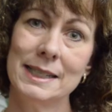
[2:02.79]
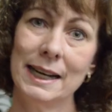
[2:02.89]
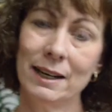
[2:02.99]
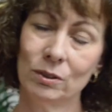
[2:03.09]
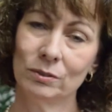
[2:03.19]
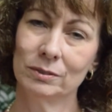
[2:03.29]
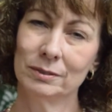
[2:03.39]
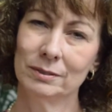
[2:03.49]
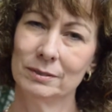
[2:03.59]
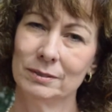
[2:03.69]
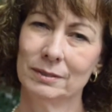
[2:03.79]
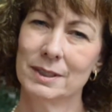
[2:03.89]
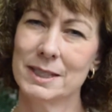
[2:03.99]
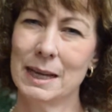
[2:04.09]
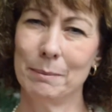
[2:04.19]
down.
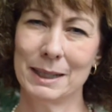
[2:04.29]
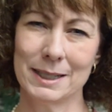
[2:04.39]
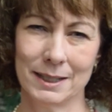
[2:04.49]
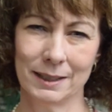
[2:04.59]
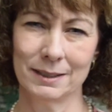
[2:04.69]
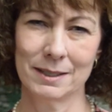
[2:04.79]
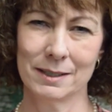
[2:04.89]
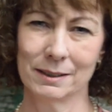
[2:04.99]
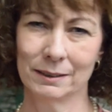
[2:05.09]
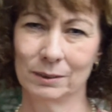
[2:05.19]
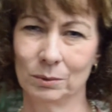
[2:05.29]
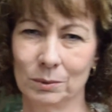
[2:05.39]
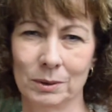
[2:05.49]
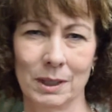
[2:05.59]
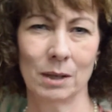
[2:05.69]
Does that make sense?
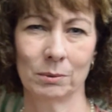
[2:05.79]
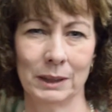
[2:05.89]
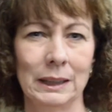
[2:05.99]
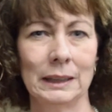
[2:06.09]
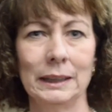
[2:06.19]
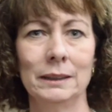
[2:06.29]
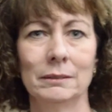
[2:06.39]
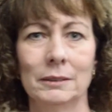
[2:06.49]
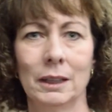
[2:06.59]
Well, not really.